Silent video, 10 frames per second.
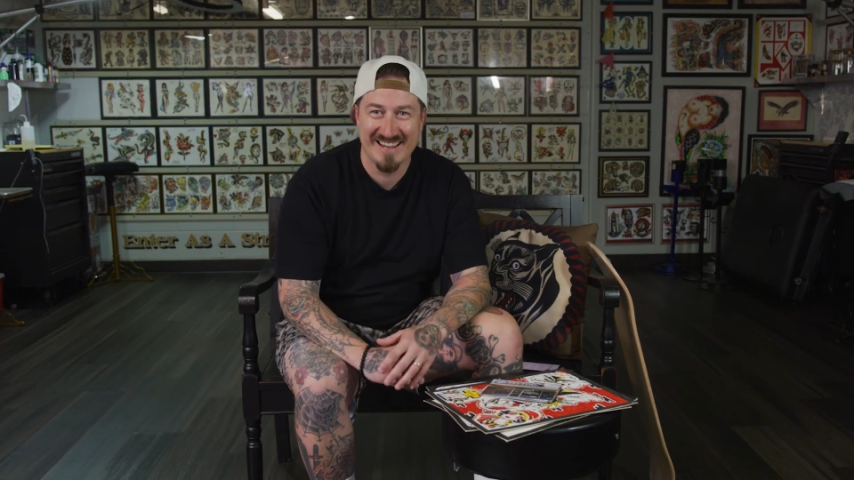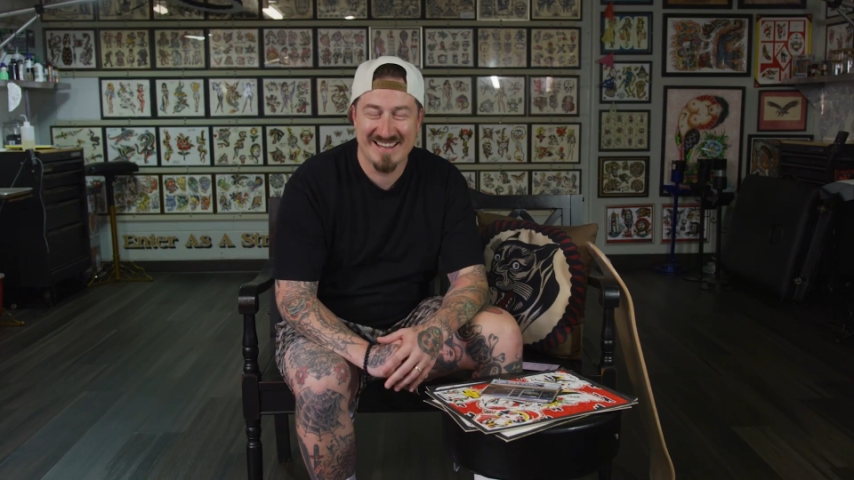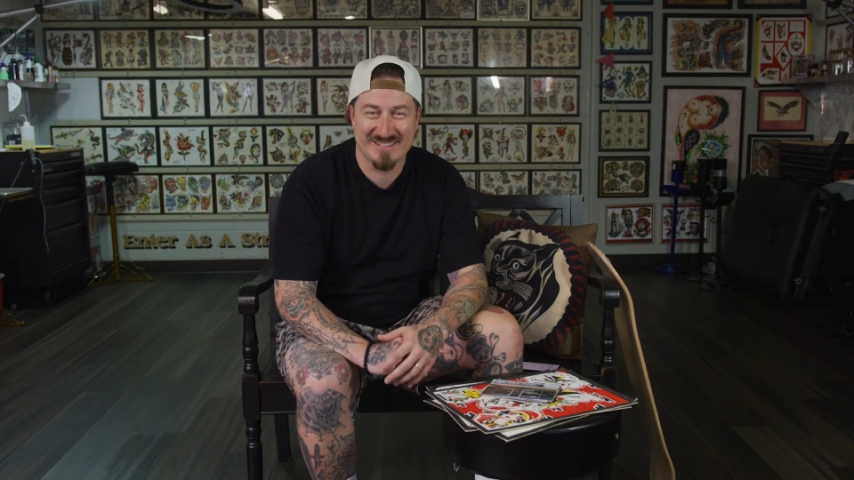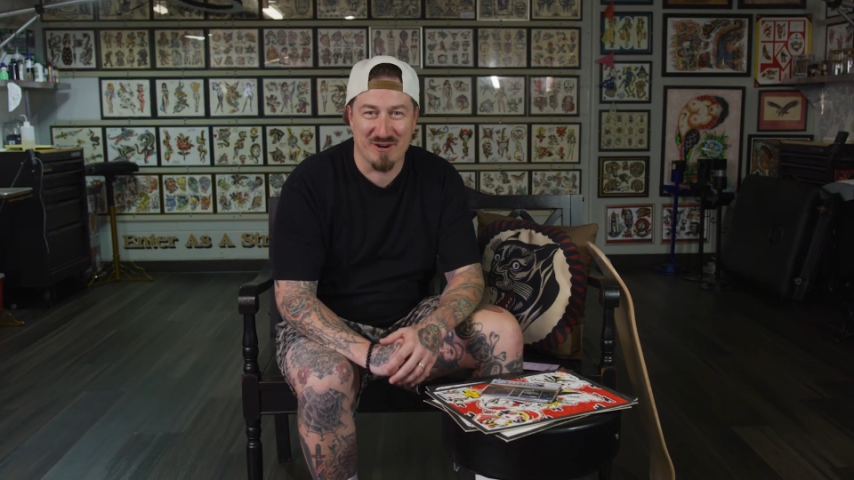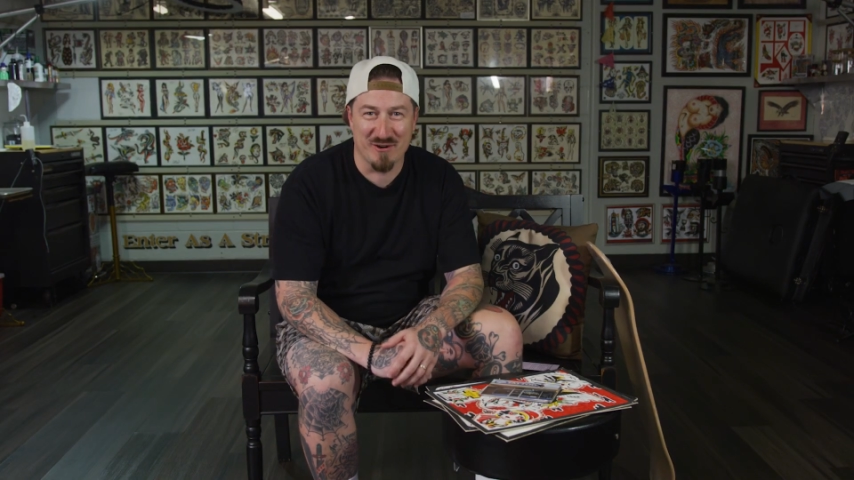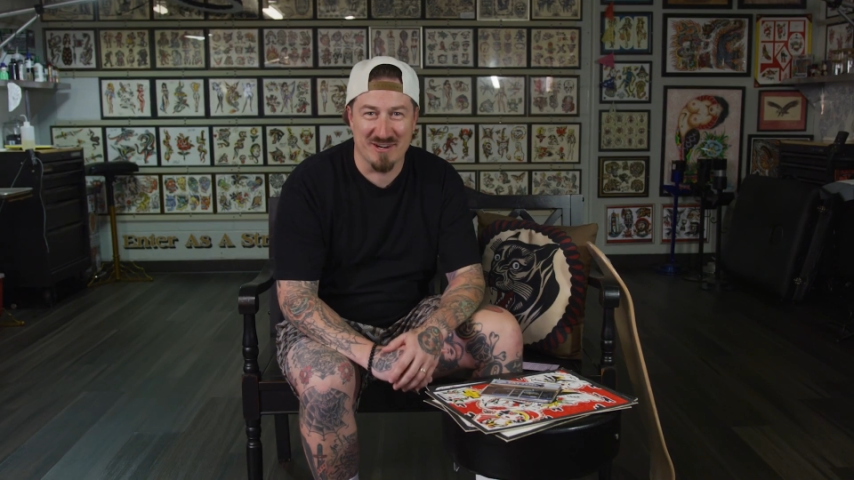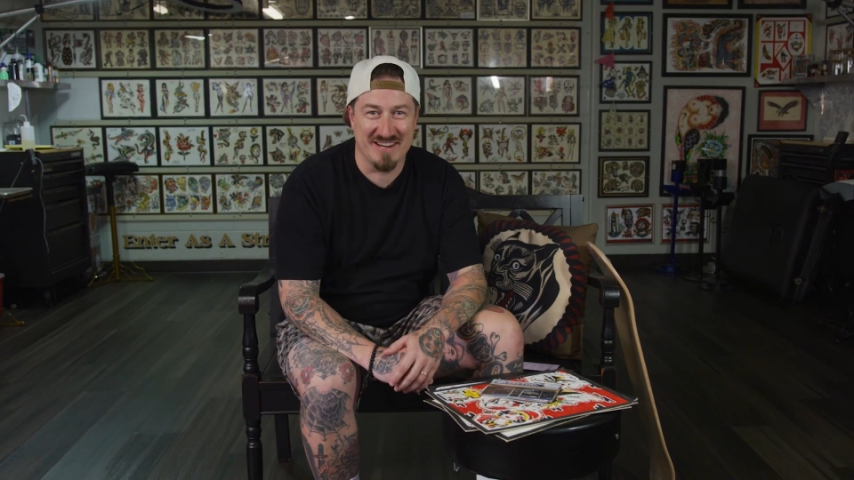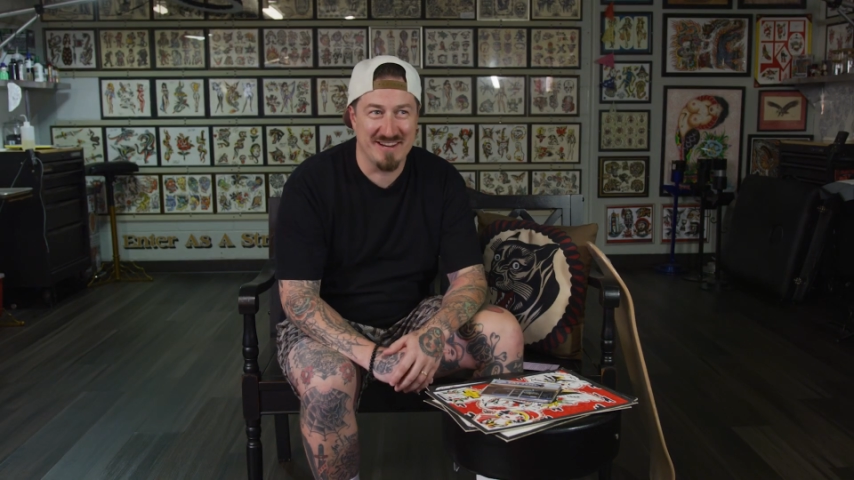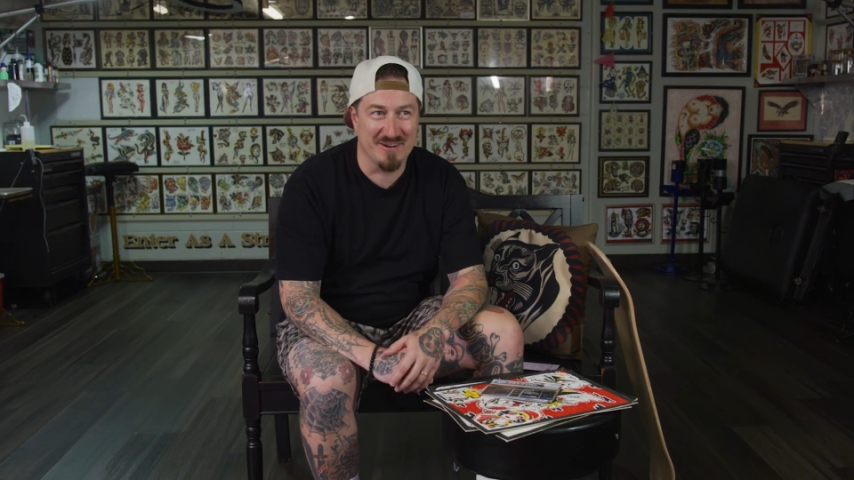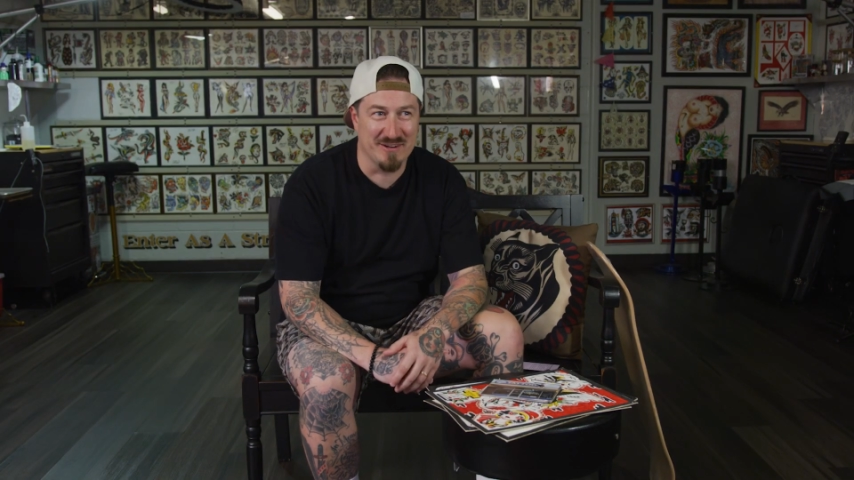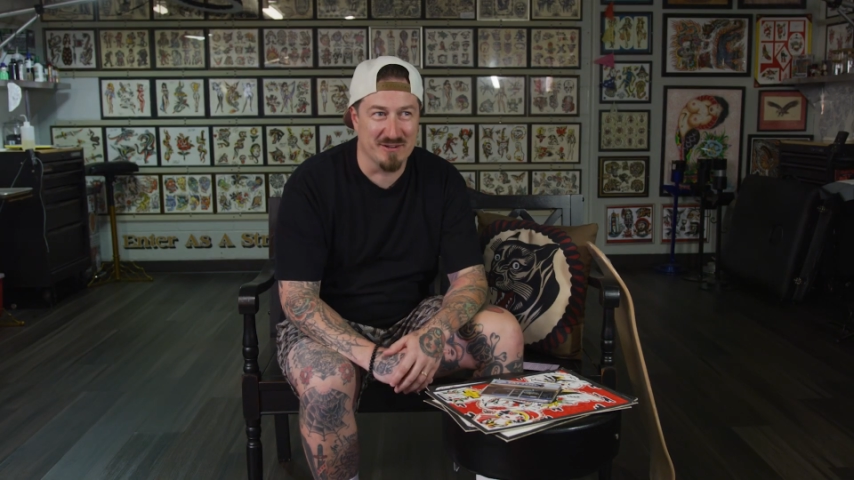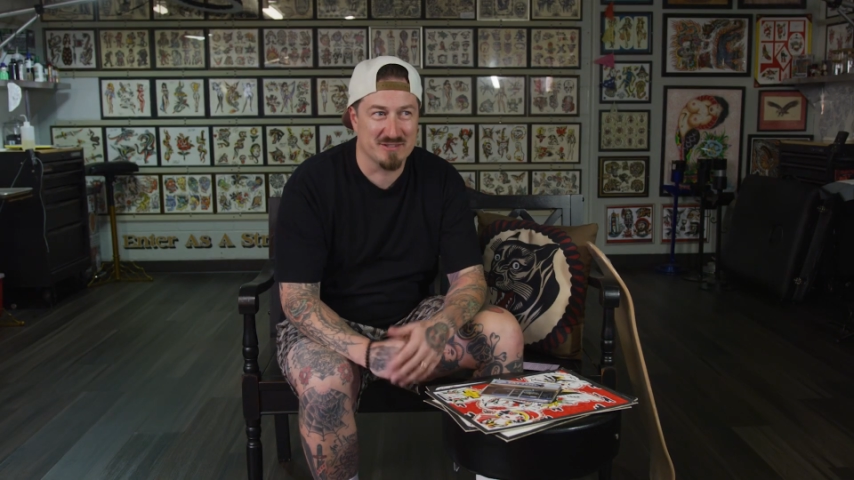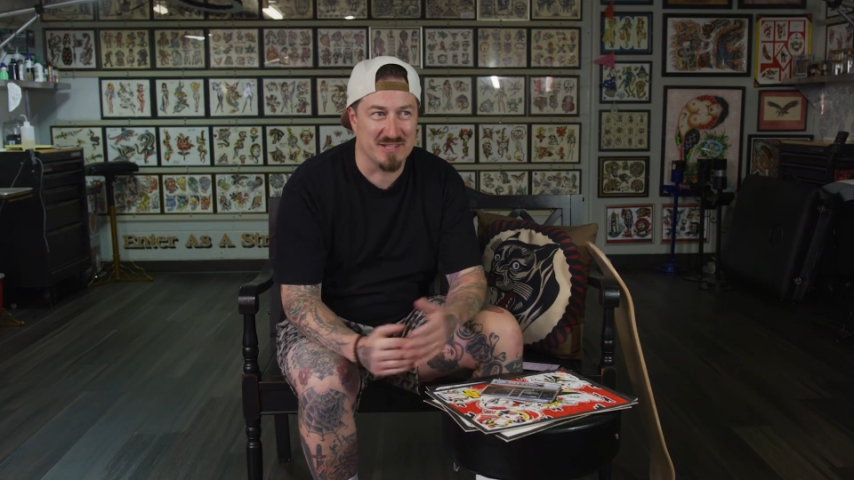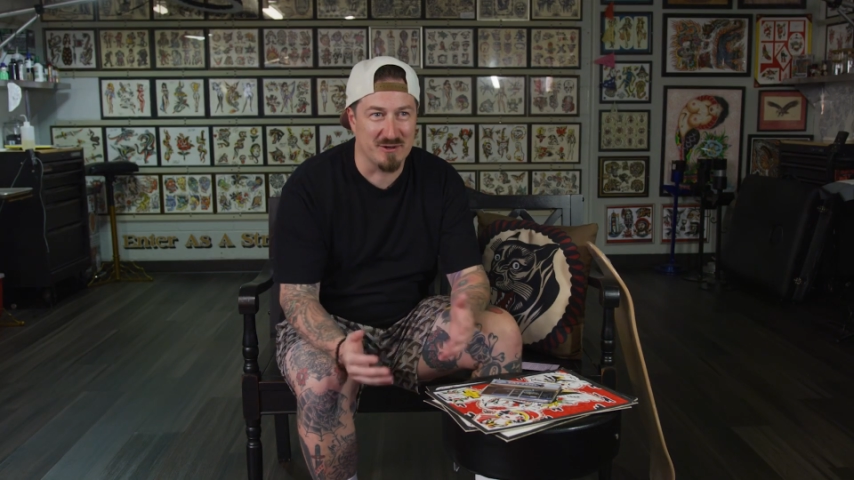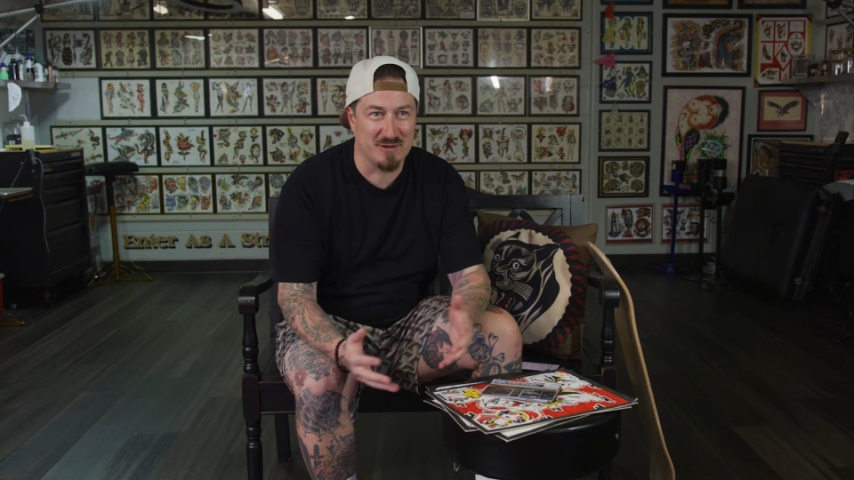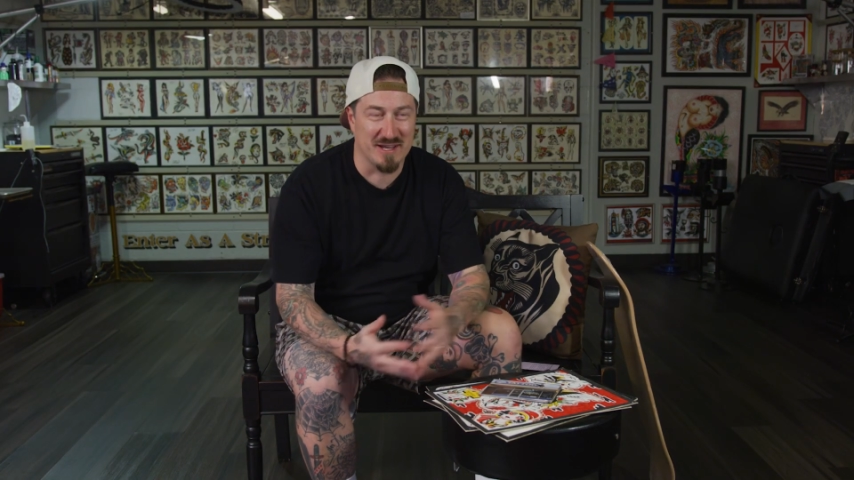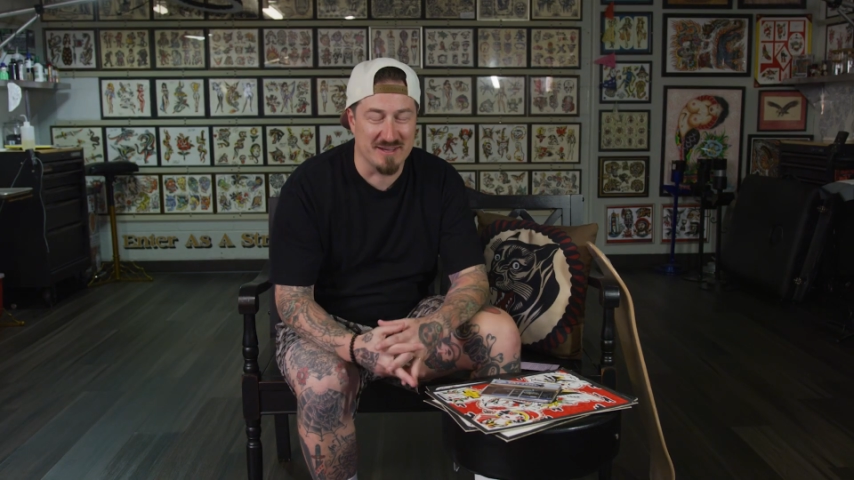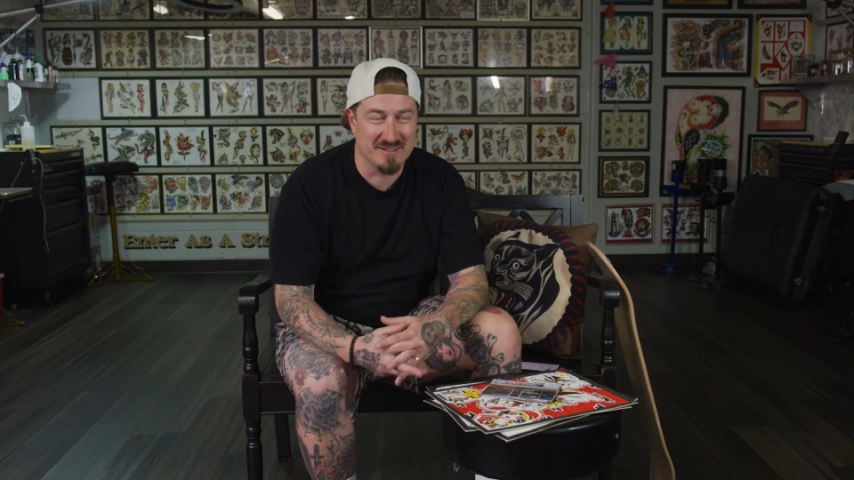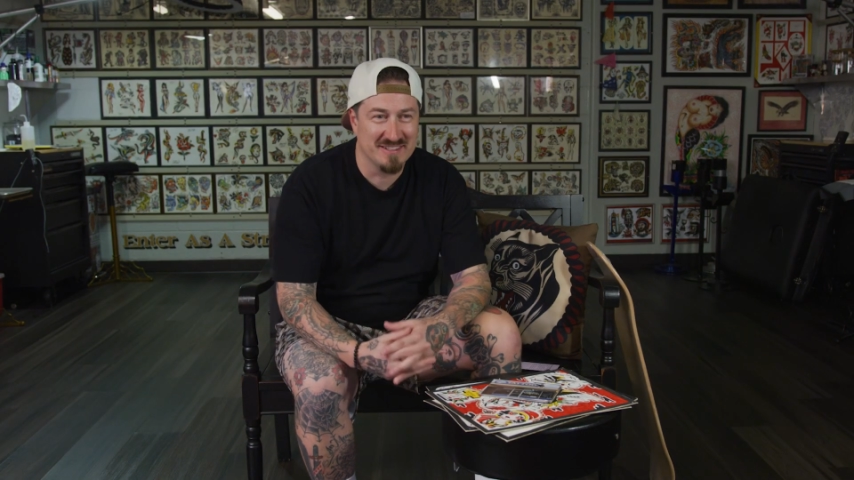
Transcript: it's already here, you know, it's like, okay.